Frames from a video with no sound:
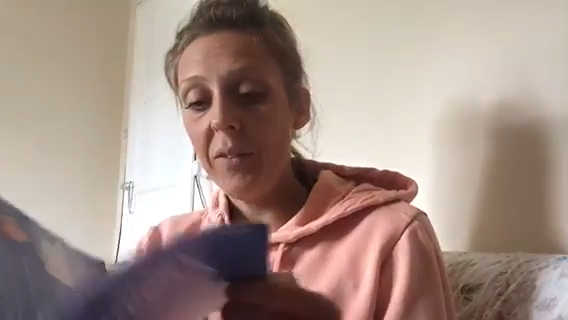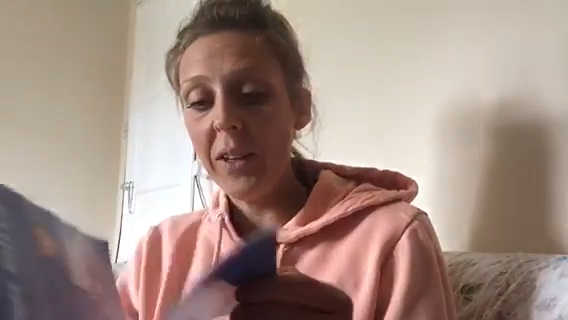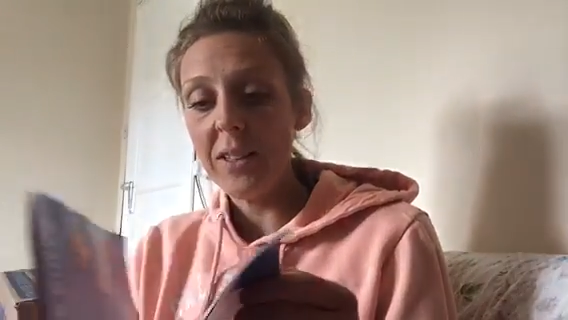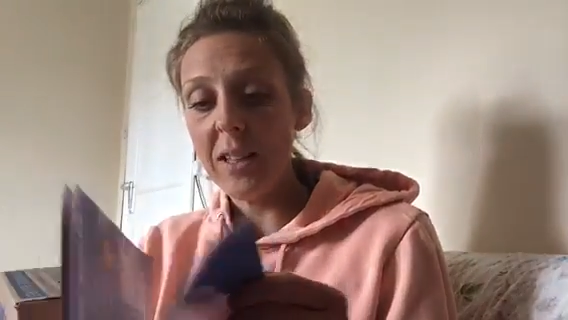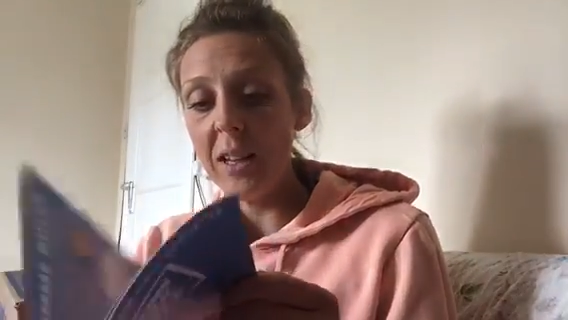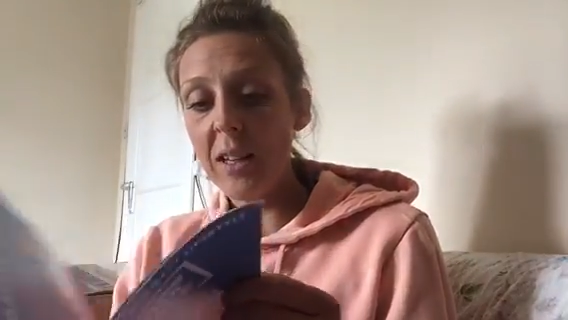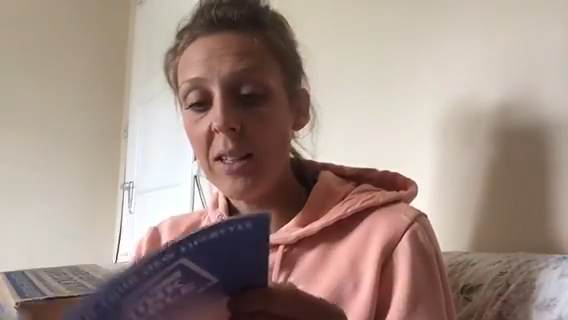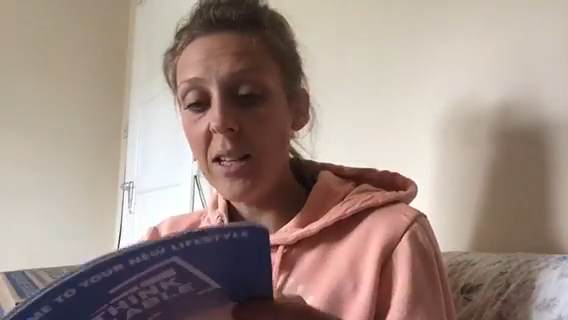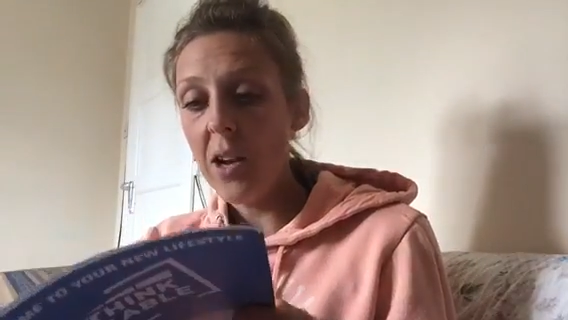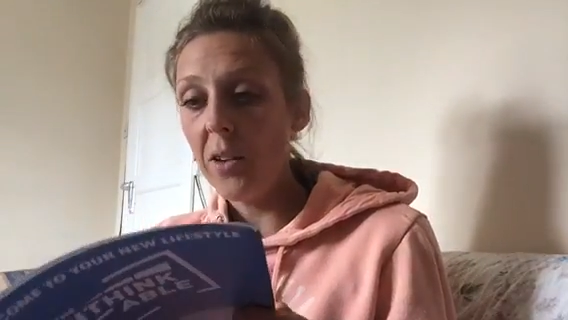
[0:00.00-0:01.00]
things that are
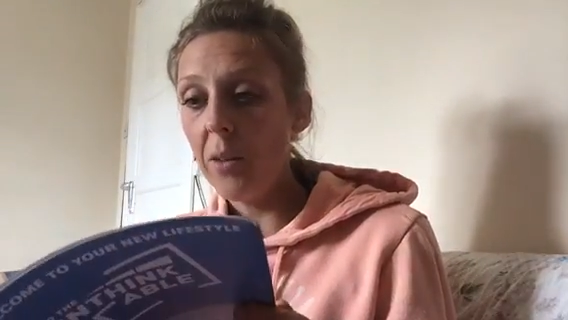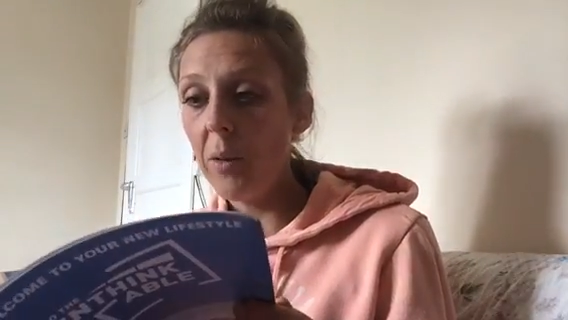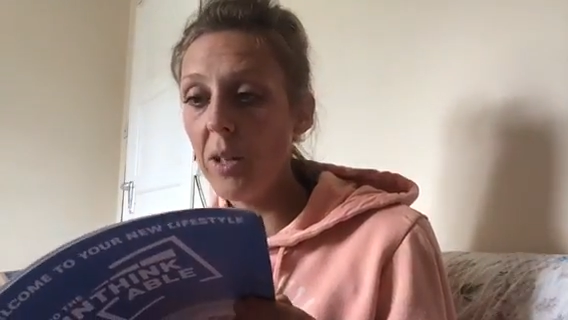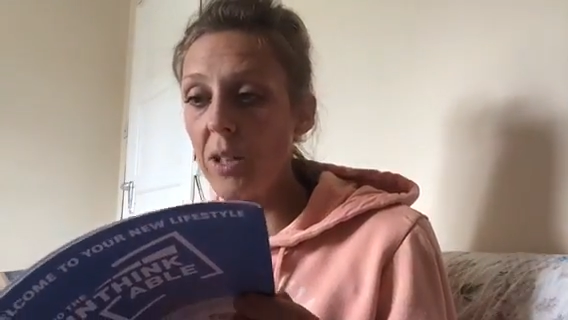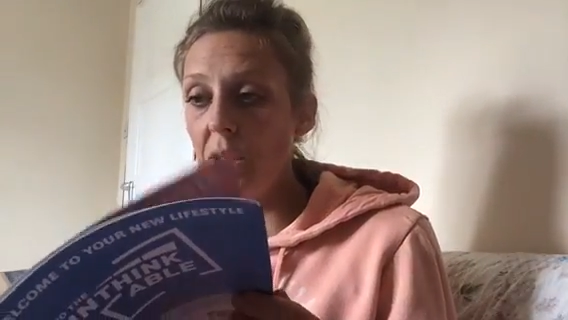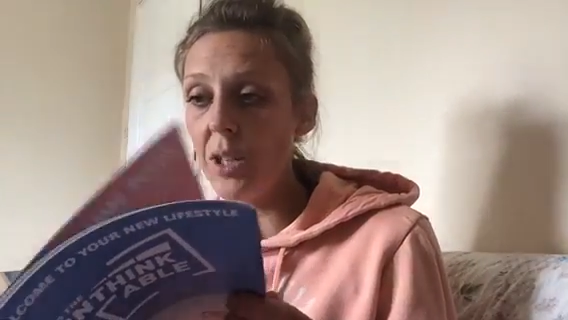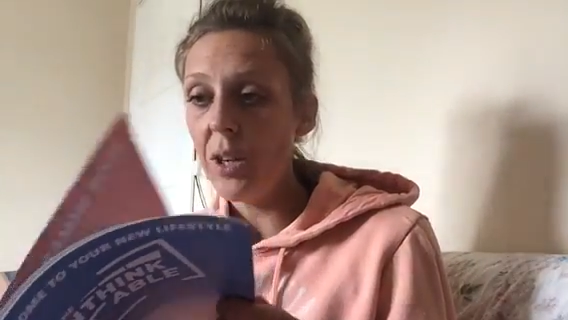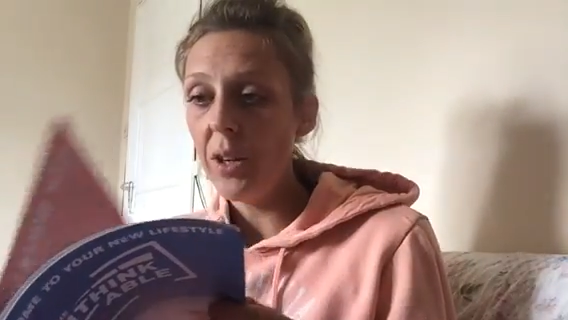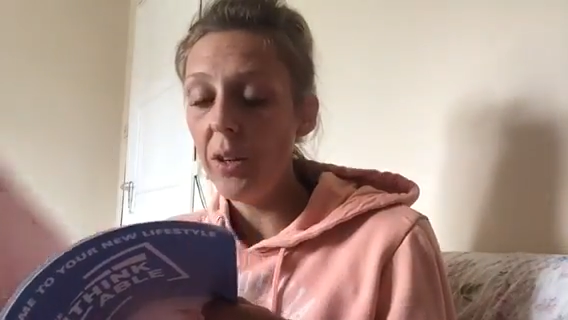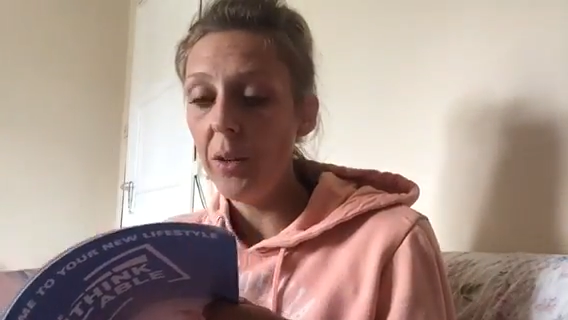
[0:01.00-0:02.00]
going to tell you what to
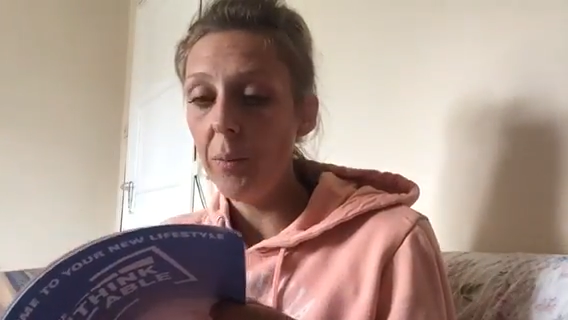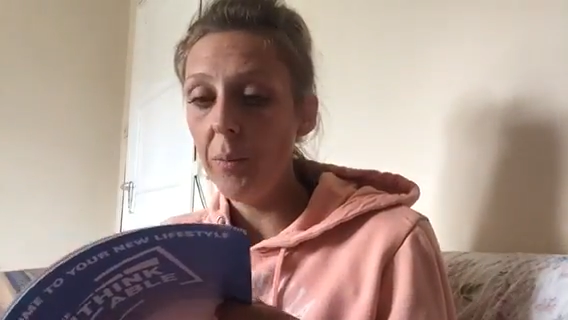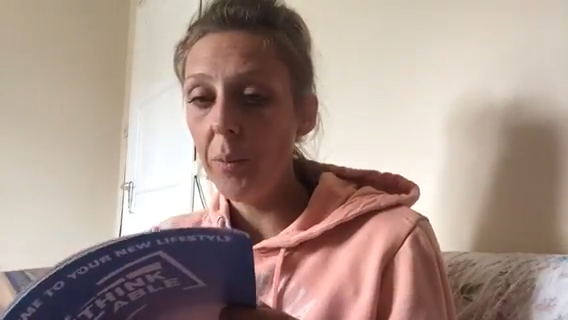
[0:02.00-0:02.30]
do,